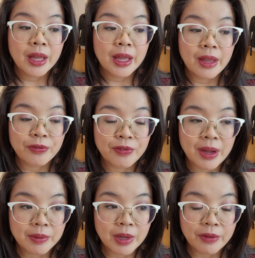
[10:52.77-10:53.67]
if
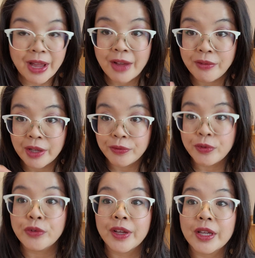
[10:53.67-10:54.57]
I if I have like a
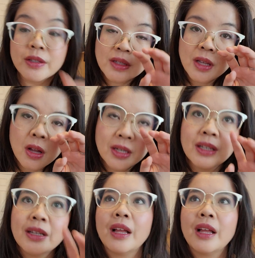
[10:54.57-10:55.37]
full face on.